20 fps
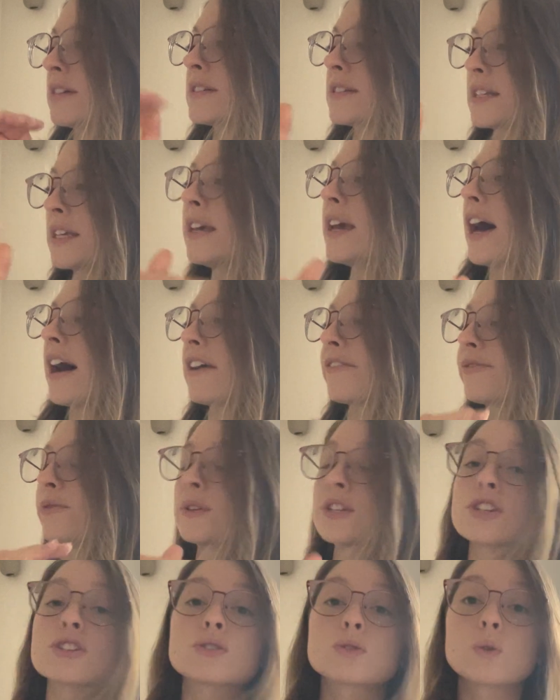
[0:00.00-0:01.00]
C, F,
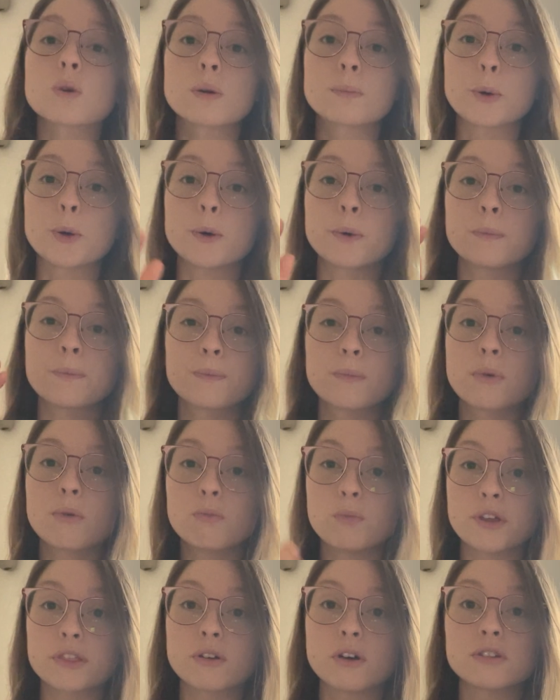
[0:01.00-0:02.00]
which is normal
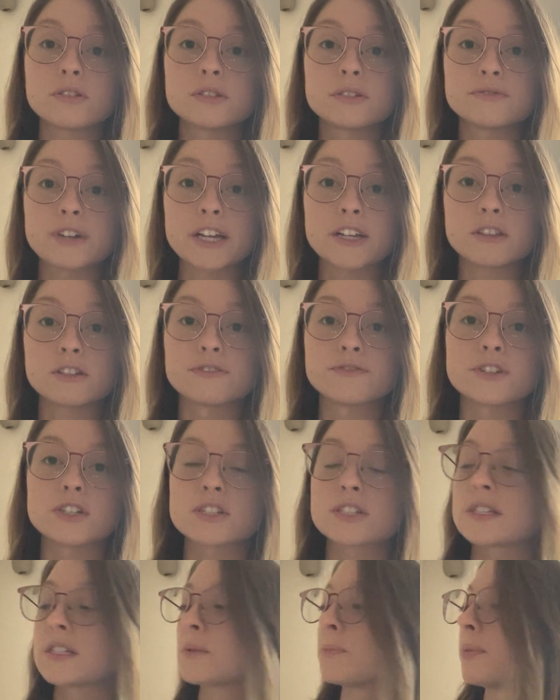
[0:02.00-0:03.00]
with all the regular
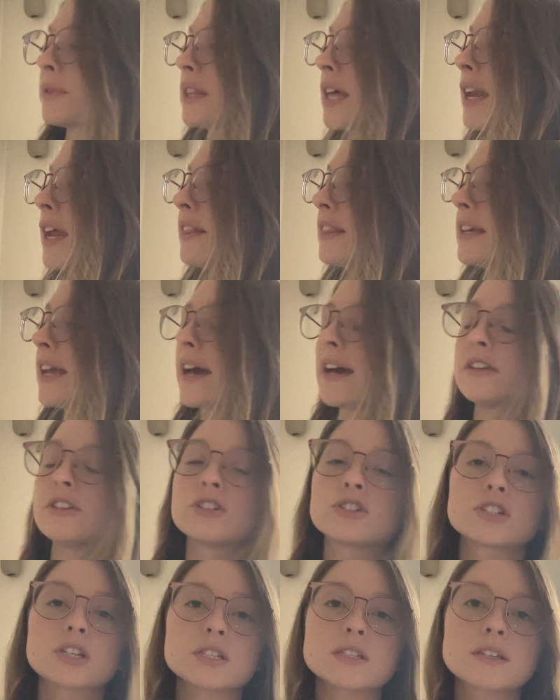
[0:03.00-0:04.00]
verses, but then at the end
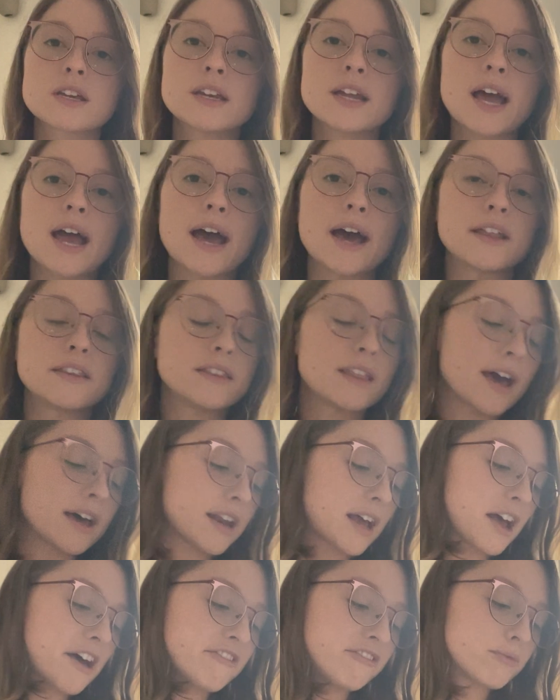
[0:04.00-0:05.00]
you're just gonna add that
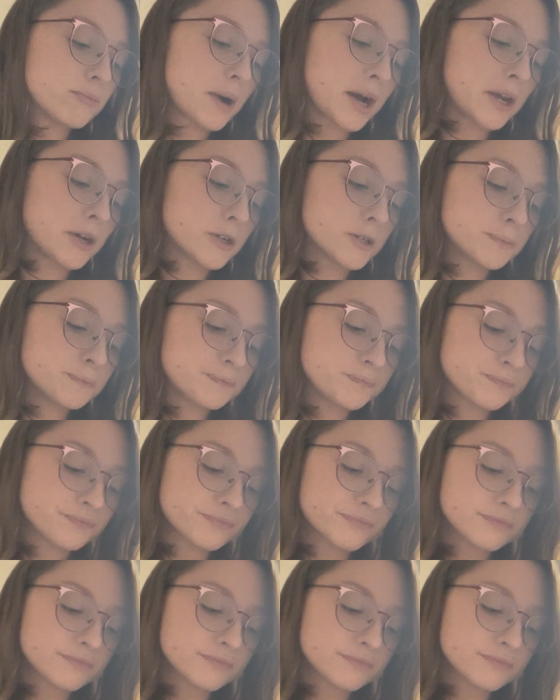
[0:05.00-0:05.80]
F minor